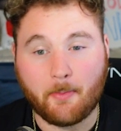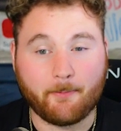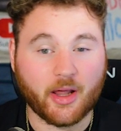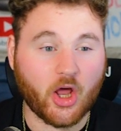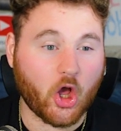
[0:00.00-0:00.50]

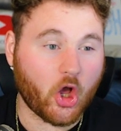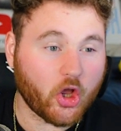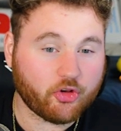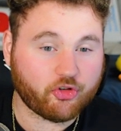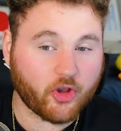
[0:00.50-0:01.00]
But
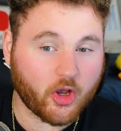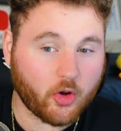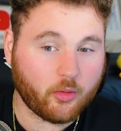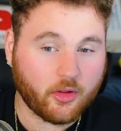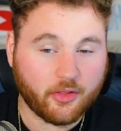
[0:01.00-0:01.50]

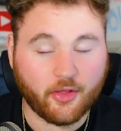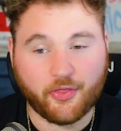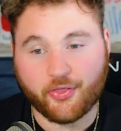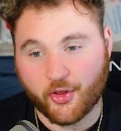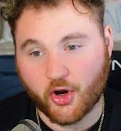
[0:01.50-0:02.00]
also the
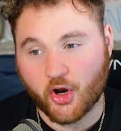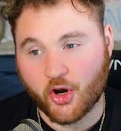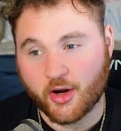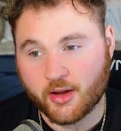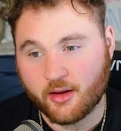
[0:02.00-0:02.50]

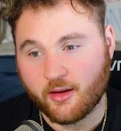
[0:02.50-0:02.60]
third,